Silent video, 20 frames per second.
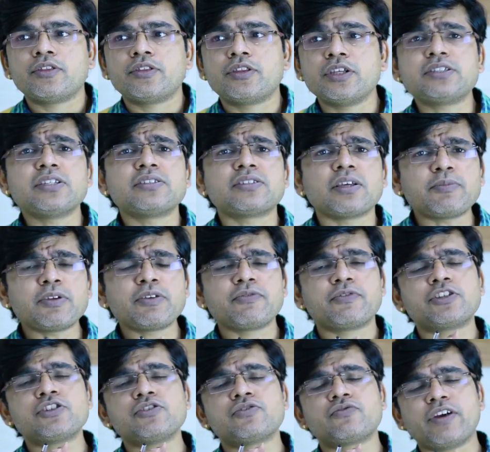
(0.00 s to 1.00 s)
this is something
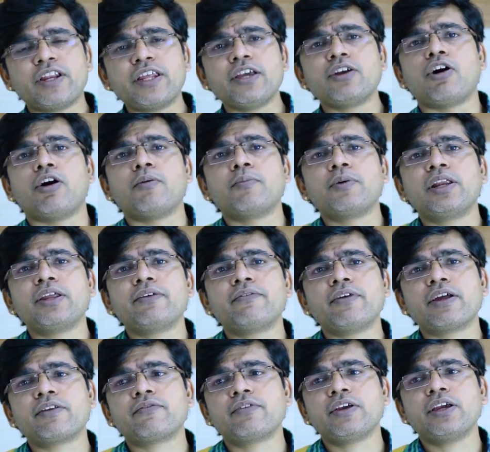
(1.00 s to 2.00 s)
which is very commonly
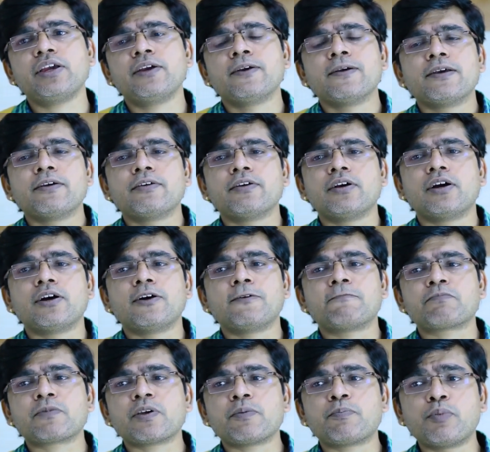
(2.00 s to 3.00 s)
where we
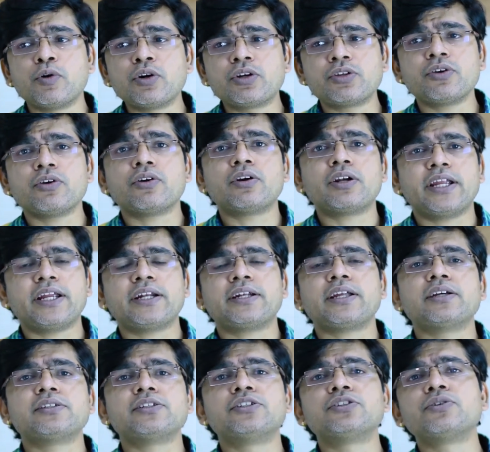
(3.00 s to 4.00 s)
put your
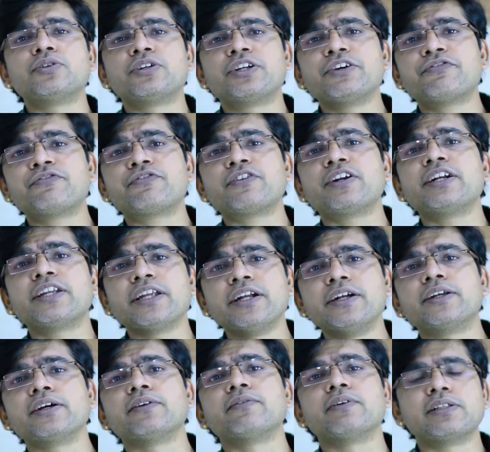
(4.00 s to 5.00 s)
data into different
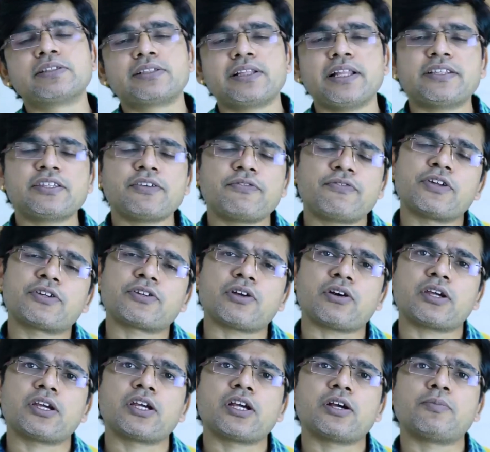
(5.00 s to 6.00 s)
intervals. Let's say if you're
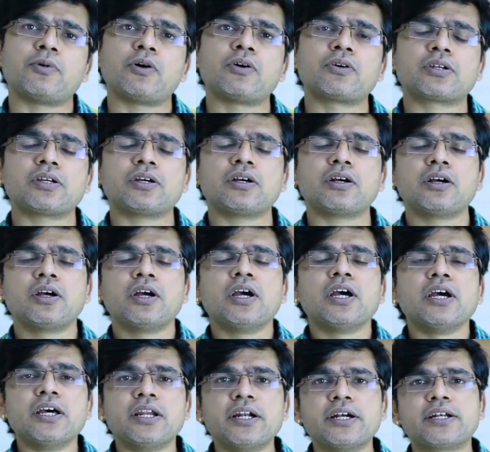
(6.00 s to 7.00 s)
talking about
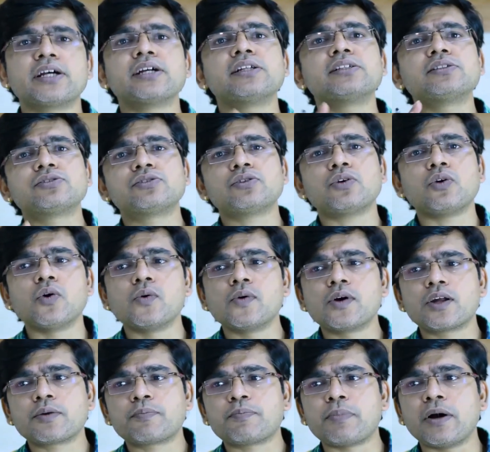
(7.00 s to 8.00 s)
returns
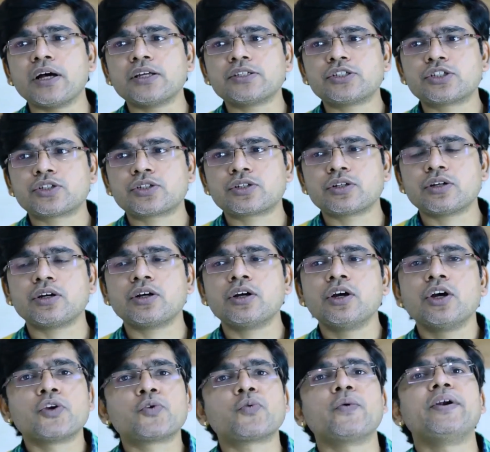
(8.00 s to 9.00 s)
over past
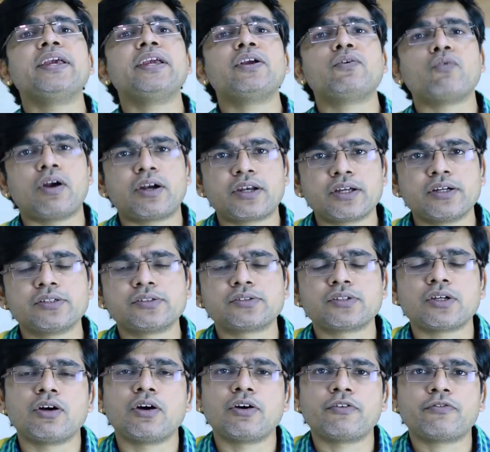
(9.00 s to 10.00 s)
20
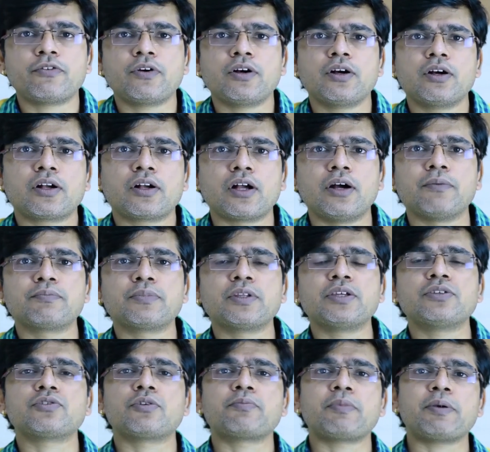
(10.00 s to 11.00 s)
quarters of
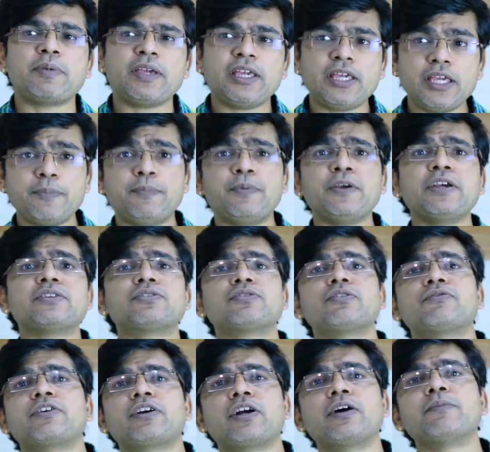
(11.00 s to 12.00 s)
companies, or maybe EPS
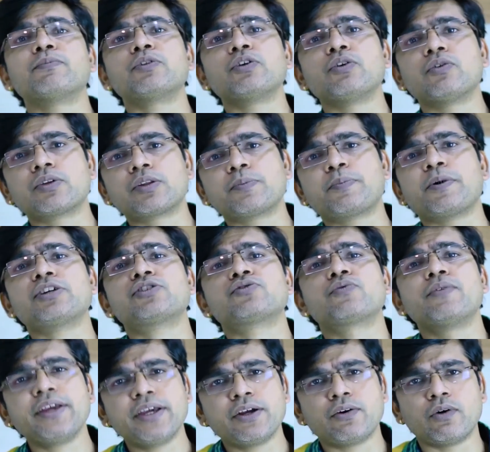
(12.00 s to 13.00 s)
of a company over the past
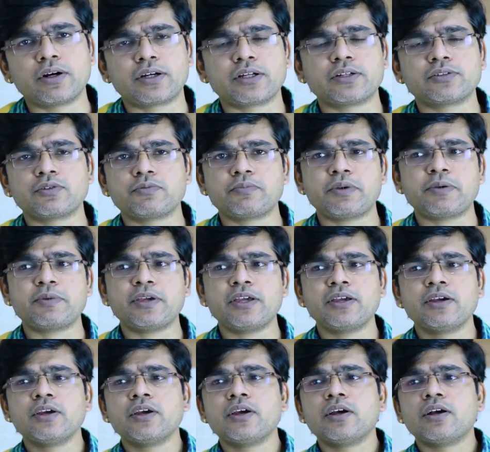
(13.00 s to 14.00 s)
20 quarters, or
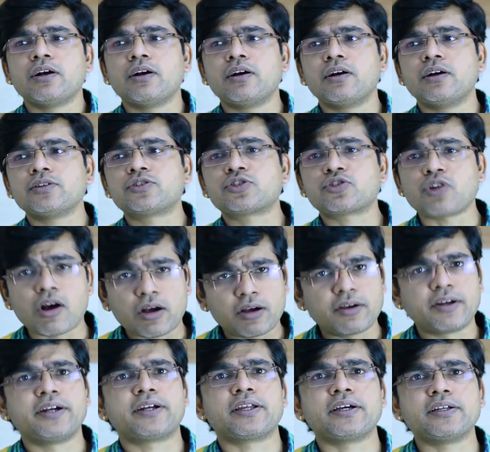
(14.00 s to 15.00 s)
maybe stock
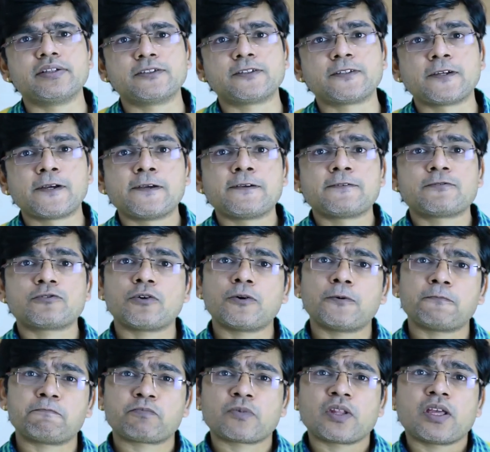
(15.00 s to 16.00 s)
returns.
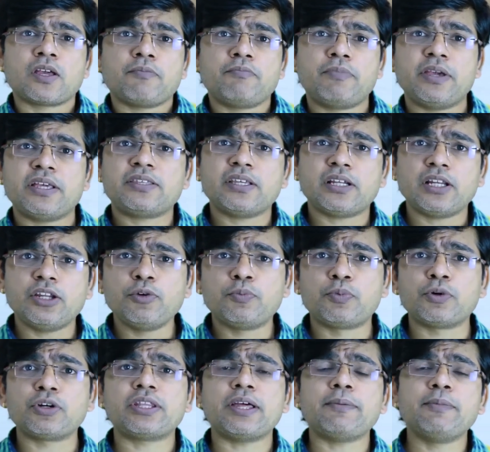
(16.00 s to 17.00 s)
So basically you
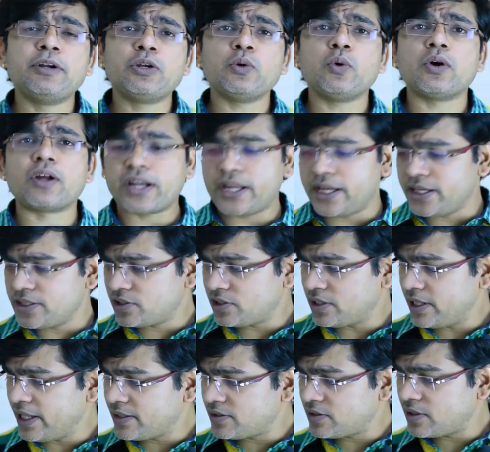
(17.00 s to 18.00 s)
put them into a
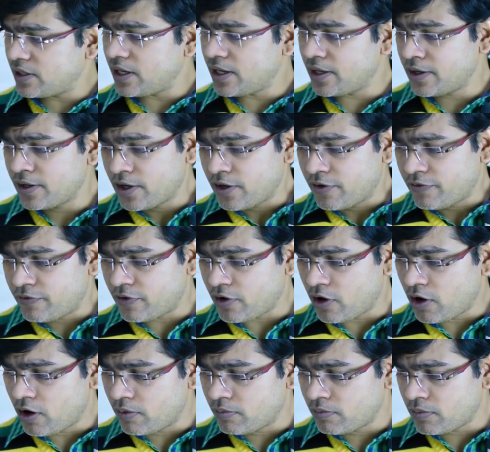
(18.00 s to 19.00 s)
range, let's say
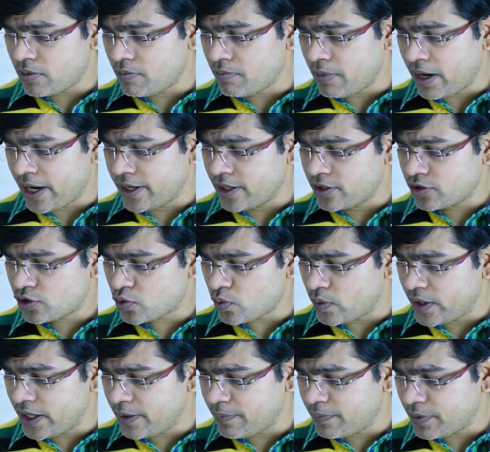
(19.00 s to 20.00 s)
from minus
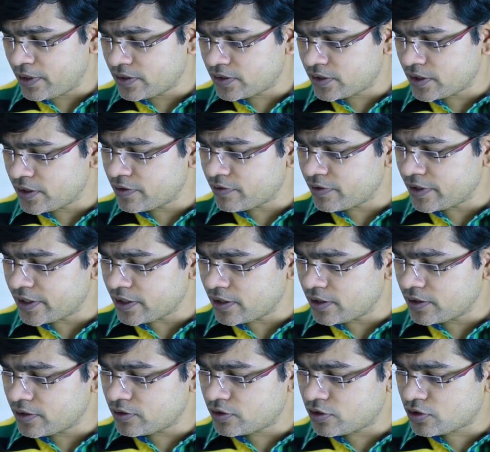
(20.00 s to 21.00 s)
20%
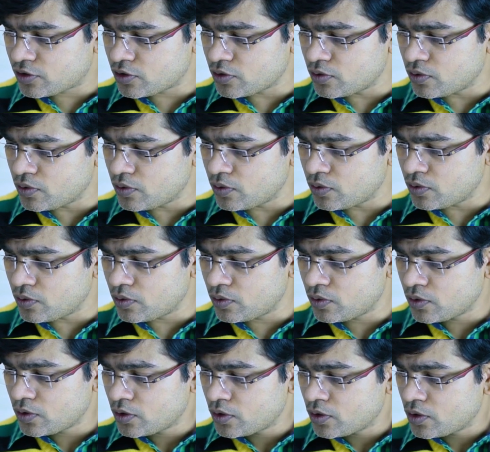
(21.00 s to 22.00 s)
returns
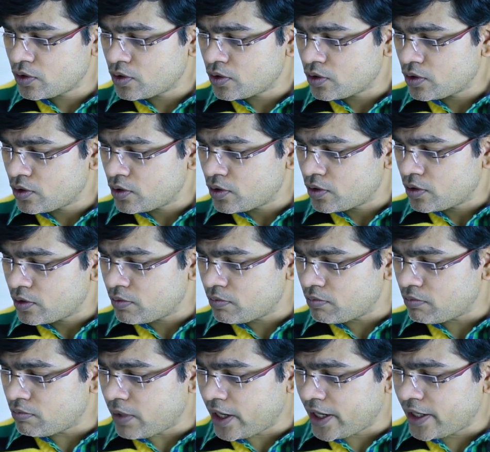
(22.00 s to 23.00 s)
to
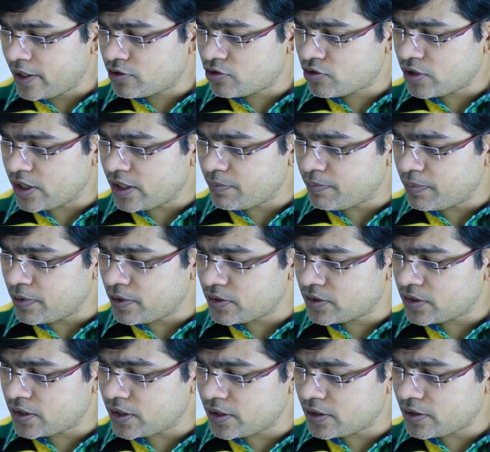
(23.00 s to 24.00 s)
minus
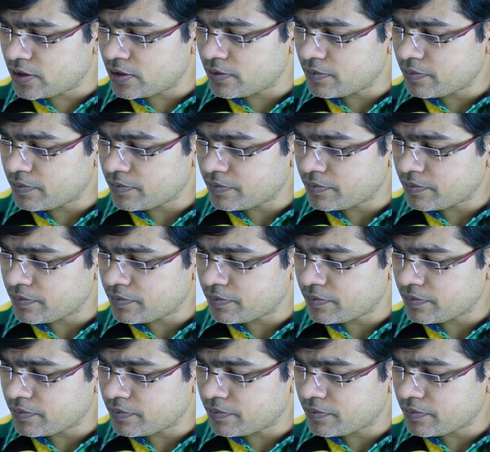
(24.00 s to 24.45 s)
10%,